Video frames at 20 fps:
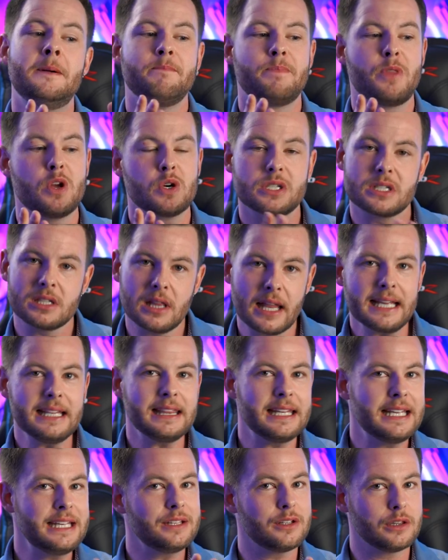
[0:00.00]
They're
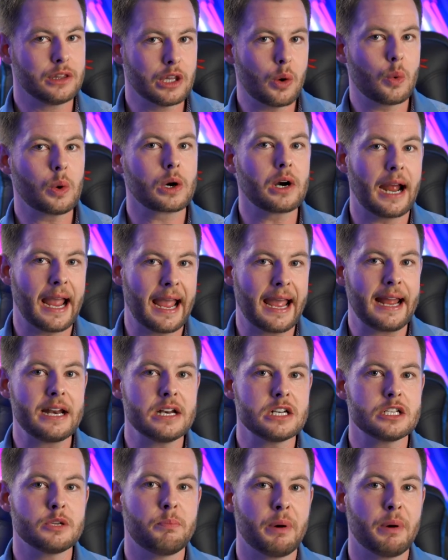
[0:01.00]
slightly lower end,